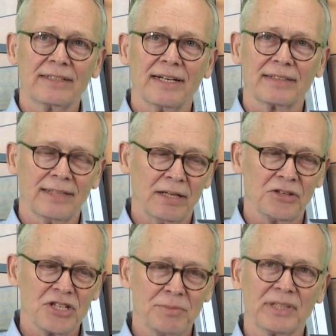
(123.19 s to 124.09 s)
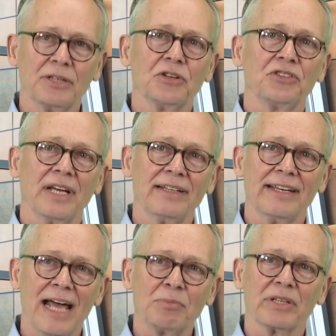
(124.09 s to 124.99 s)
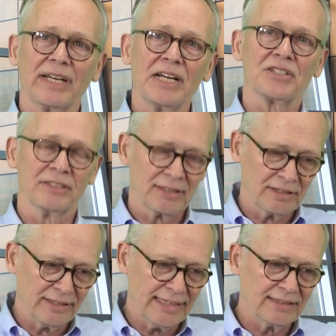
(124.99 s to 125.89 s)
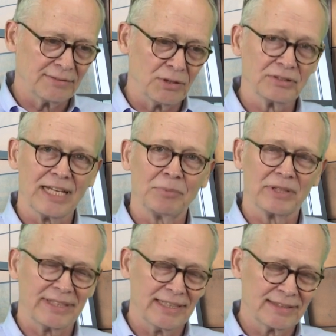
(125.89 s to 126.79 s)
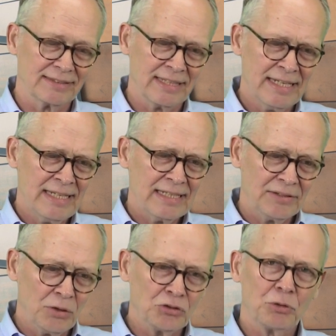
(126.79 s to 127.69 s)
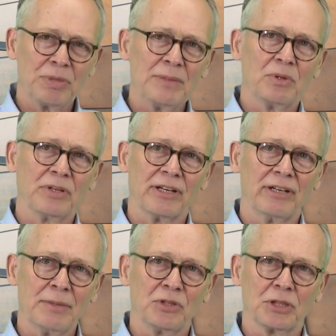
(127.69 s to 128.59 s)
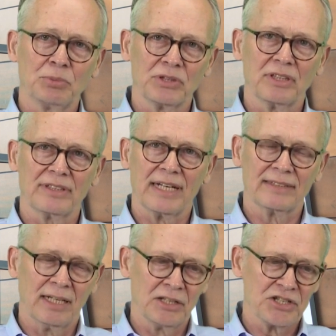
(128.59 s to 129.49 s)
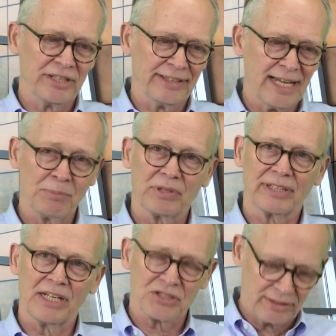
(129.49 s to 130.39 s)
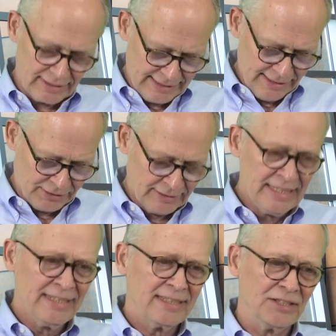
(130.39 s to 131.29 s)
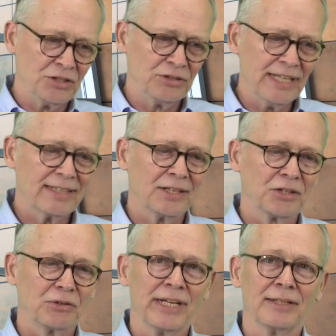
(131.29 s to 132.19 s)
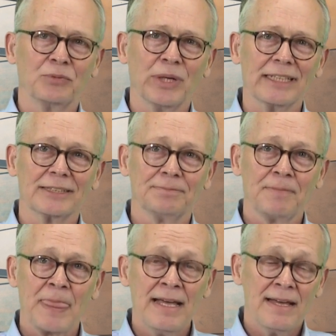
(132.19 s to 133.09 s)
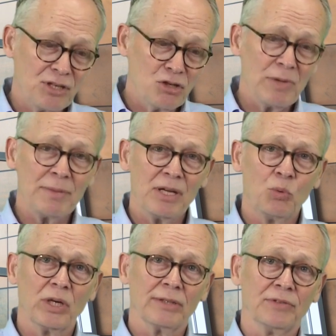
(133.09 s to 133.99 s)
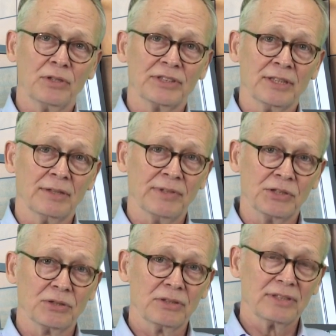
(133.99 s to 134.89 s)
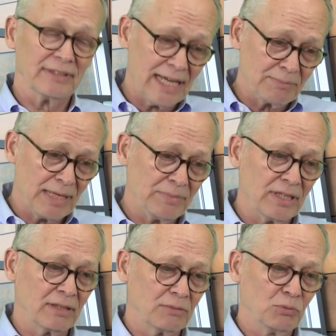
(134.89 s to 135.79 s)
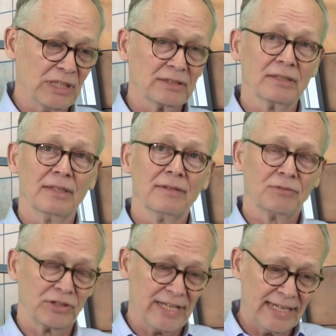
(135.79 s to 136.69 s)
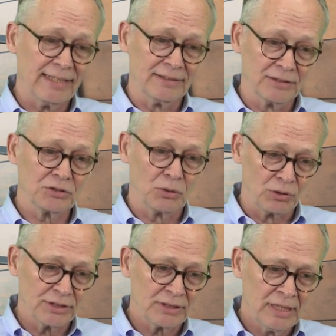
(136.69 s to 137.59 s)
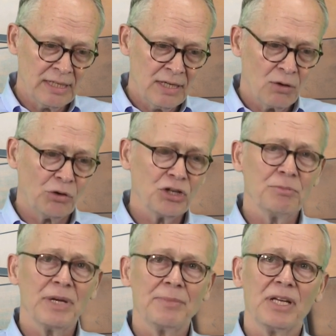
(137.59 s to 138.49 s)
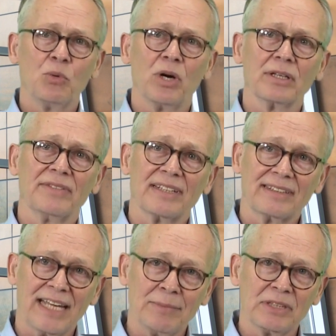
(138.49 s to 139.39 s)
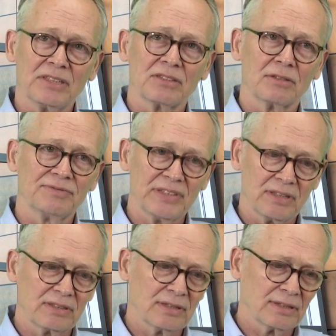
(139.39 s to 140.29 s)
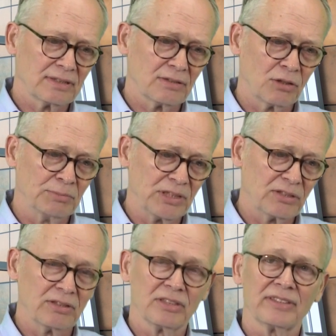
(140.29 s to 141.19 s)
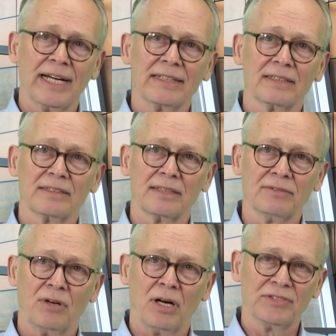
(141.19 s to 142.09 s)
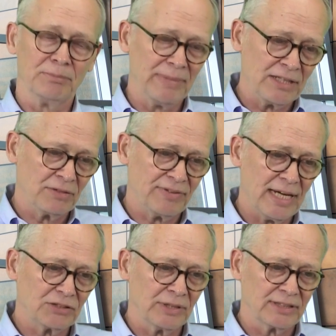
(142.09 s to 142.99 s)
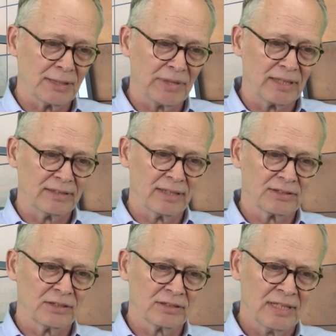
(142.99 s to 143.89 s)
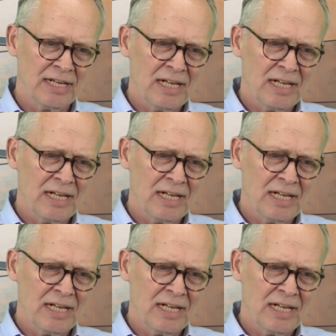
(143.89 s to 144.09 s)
technology but understand the applications and the needs of those applications. And those are people that are able to put the technology and the application together in unique and creative ways. You may be one of those individuals, and that may be a reason for taking this course, or you may be one of the chemists or physicists or material scientists involved in manufacturing semiconductors,